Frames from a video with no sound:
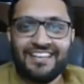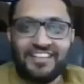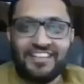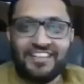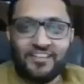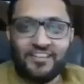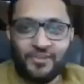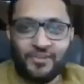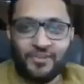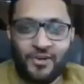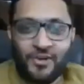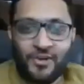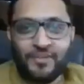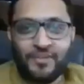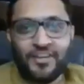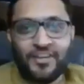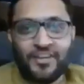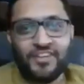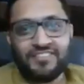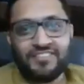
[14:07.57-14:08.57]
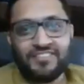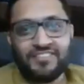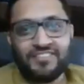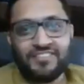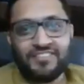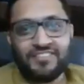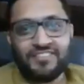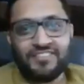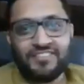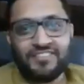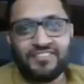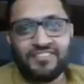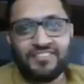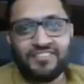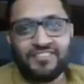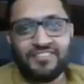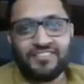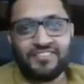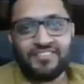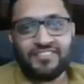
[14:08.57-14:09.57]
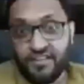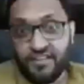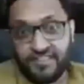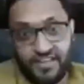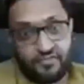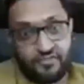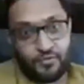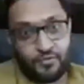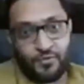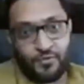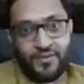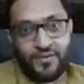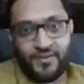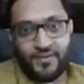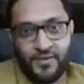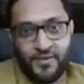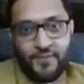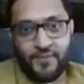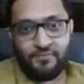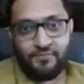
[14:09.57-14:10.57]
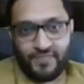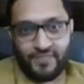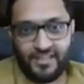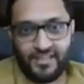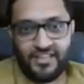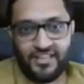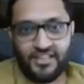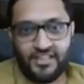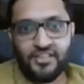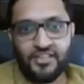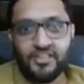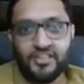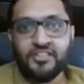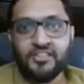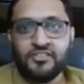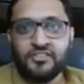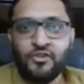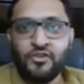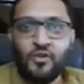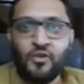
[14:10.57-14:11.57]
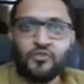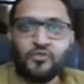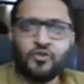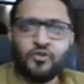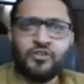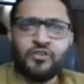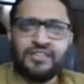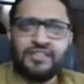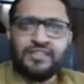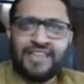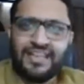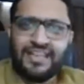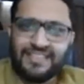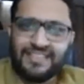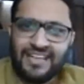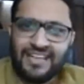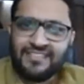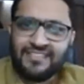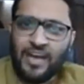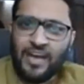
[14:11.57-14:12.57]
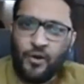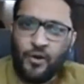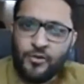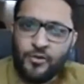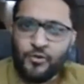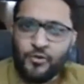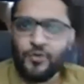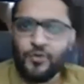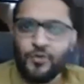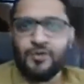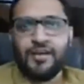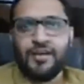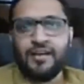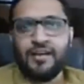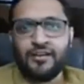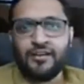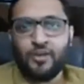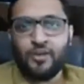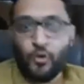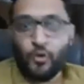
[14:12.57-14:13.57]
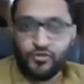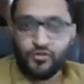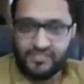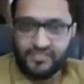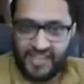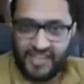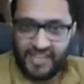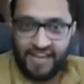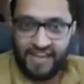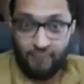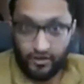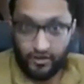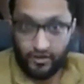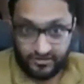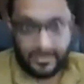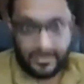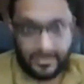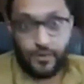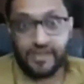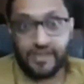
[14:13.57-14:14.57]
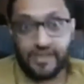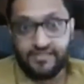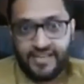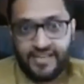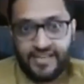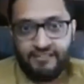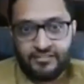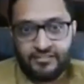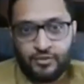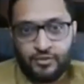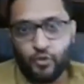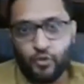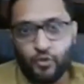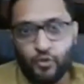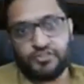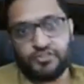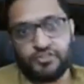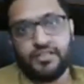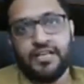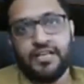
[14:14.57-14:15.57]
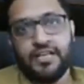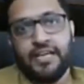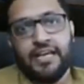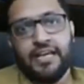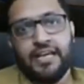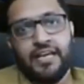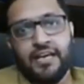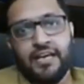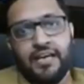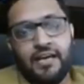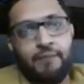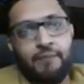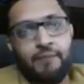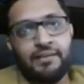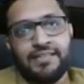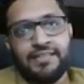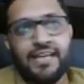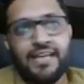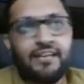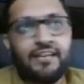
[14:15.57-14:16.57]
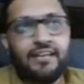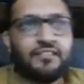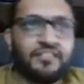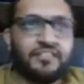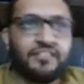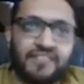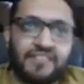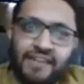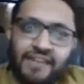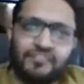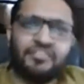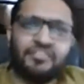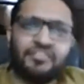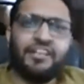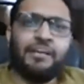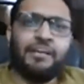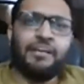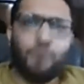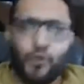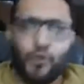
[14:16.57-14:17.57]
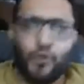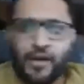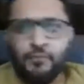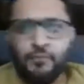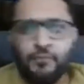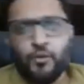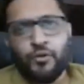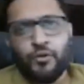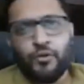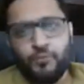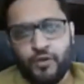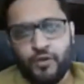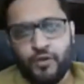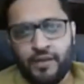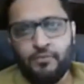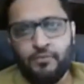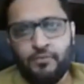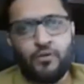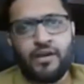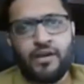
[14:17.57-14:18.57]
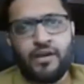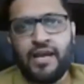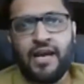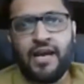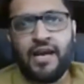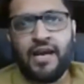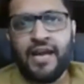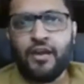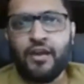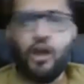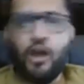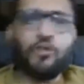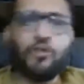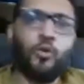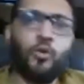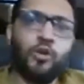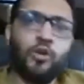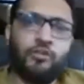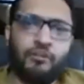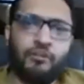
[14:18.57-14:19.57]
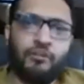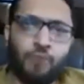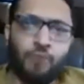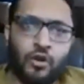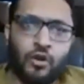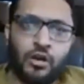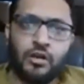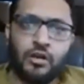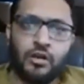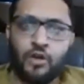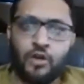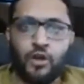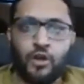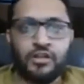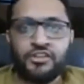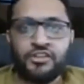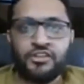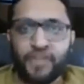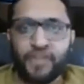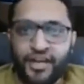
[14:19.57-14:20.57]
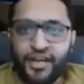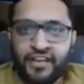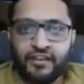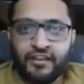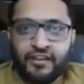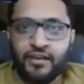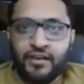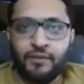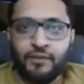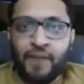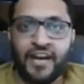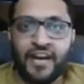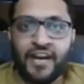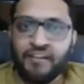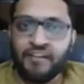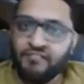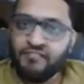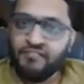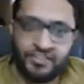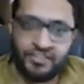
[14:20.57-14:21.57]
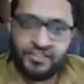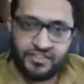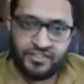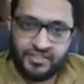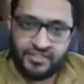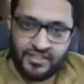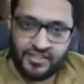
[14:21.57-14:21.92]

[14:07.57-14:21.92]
you know because because charlie munger said so so so that that's how you know uh, closed i was now i'll say i was closed but then since i was reading more and more more and more i got hold of a book called trading market wizards